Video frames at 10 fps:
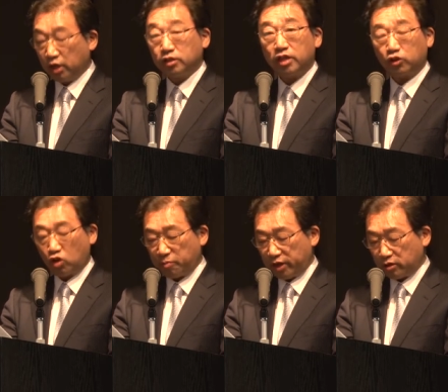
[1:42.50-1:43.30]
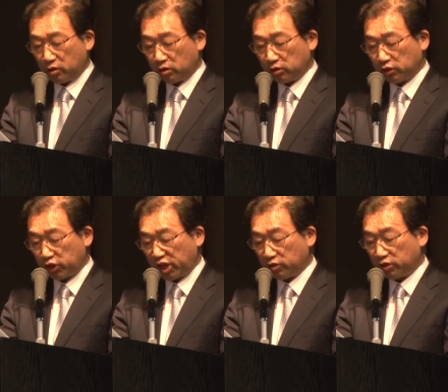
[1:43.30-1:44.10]
the topic
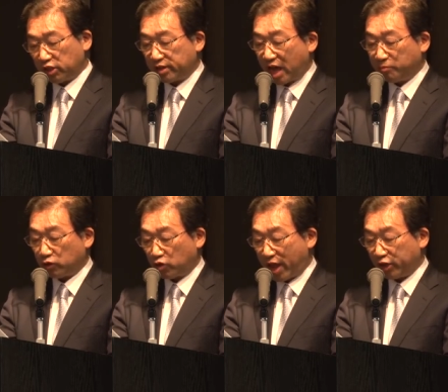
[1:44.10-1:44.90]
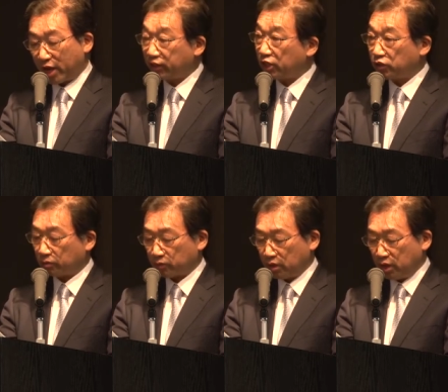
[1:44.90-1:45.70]
still deserves great
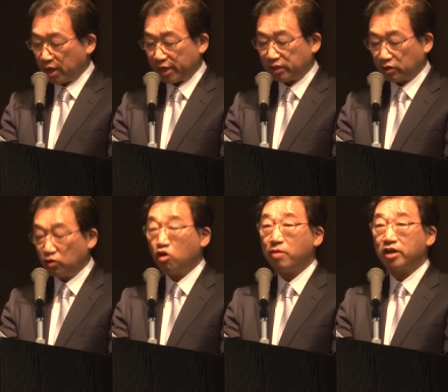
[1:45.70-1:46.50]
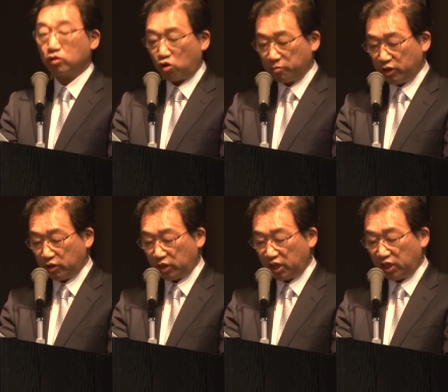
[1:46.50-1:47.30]
attention, as the global
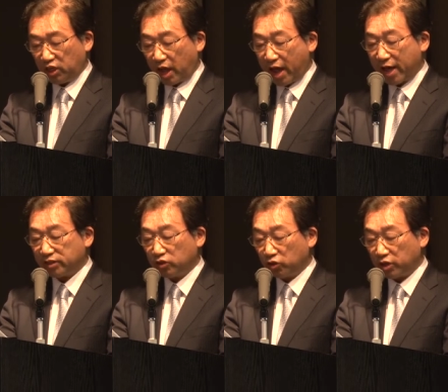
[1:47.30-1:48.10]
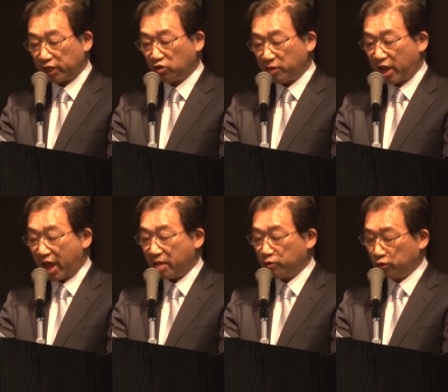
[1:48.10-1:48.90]
community has not yet been
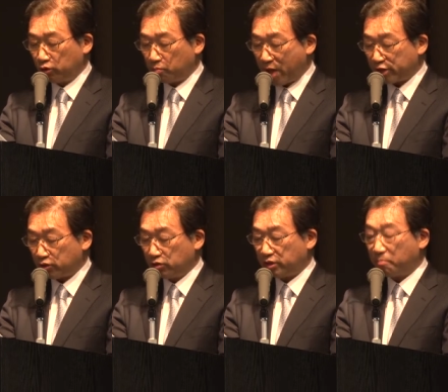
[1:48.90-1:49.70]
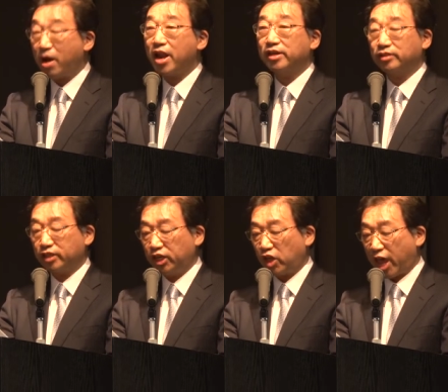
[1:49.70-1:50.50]
able to pursue the balance
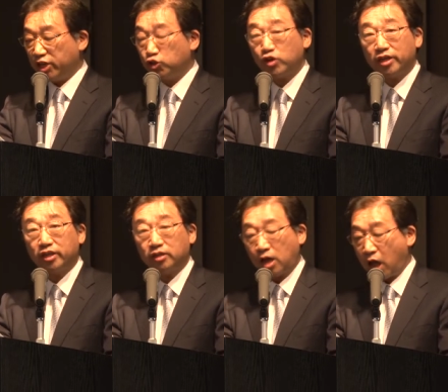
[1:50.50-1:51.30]
in ensuring